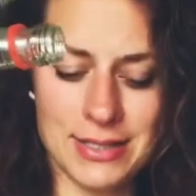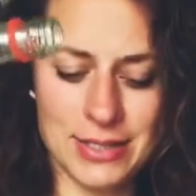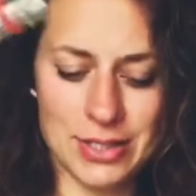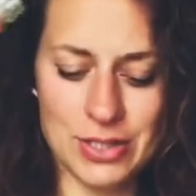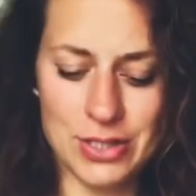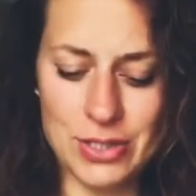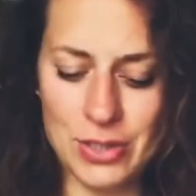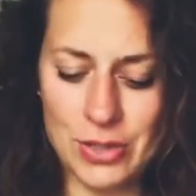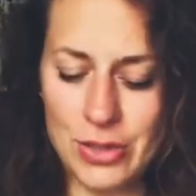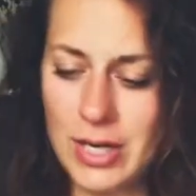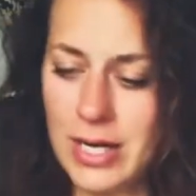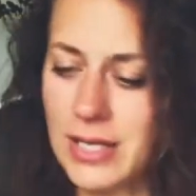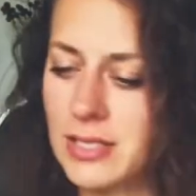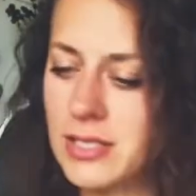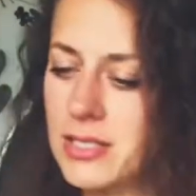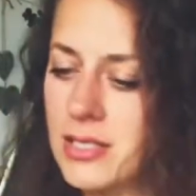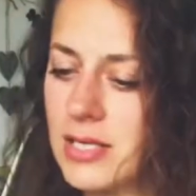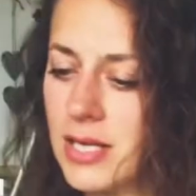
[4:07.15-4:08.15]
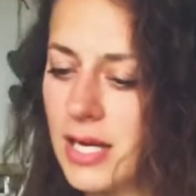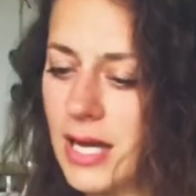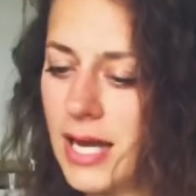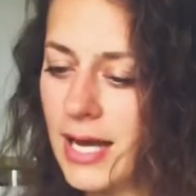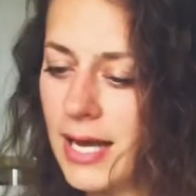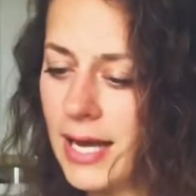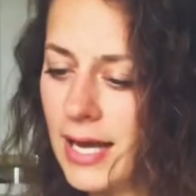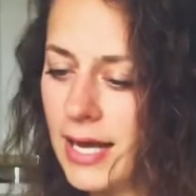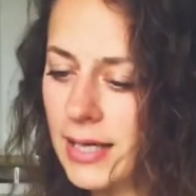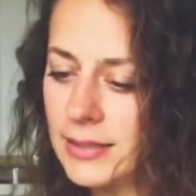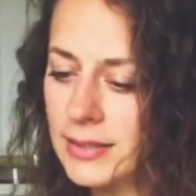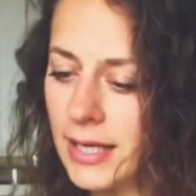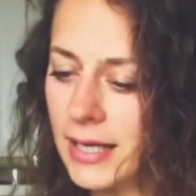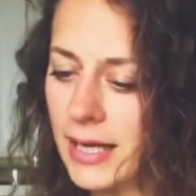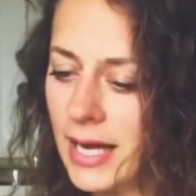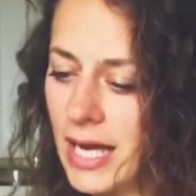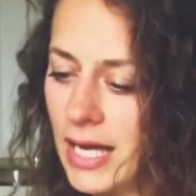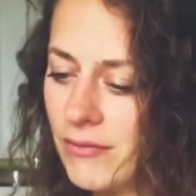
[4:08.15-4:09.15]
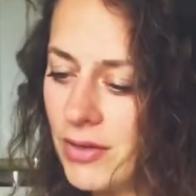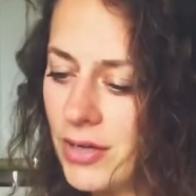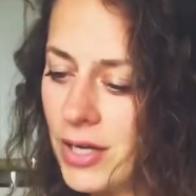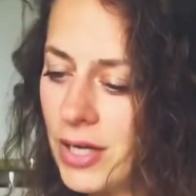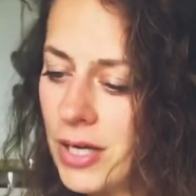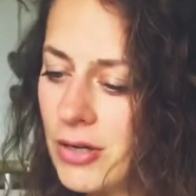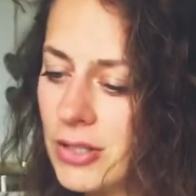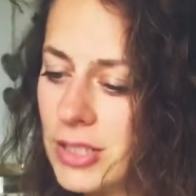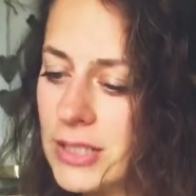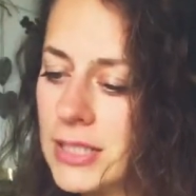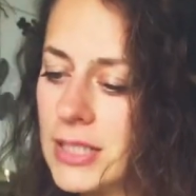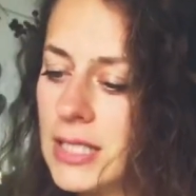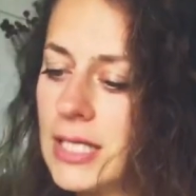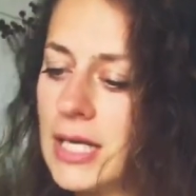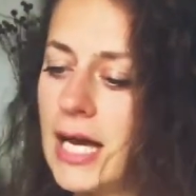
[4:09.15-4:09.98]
so I'm just gonna add, I have in here written